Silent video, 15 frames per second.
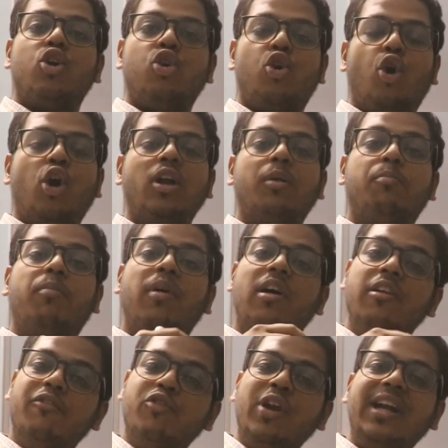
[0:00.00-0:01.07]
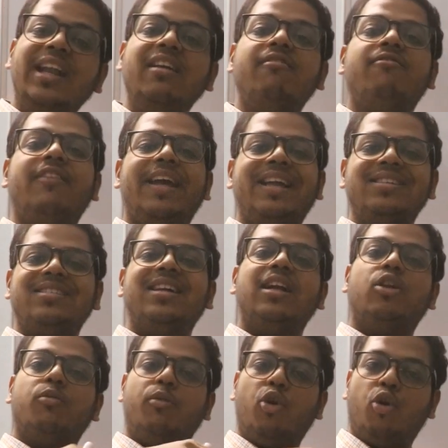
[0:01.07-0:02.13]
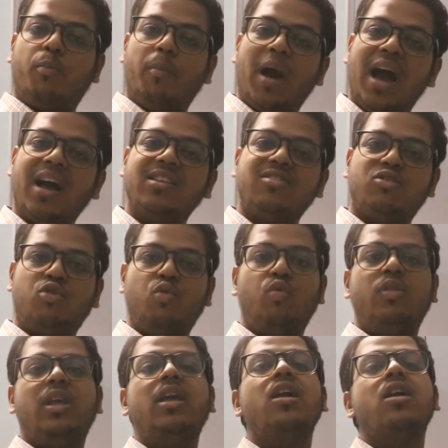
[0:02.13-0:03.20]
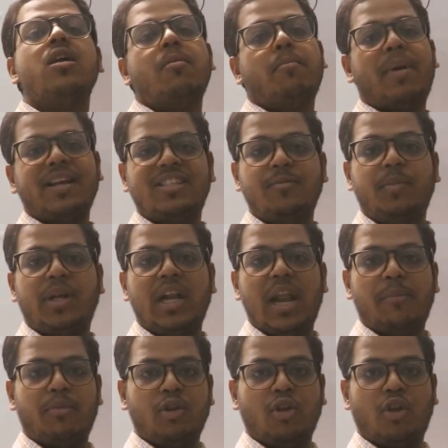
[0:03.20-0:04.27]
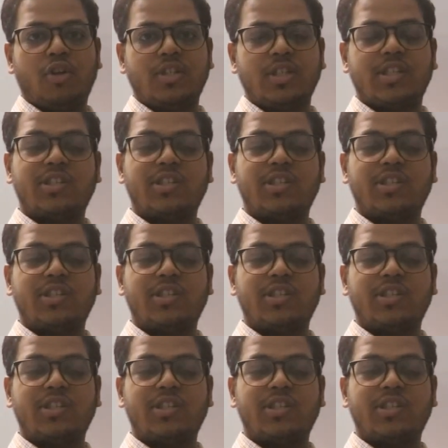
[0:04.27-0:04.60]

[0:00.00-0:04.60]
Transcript: got perforating veins that pass through the bicipital aponeurosis.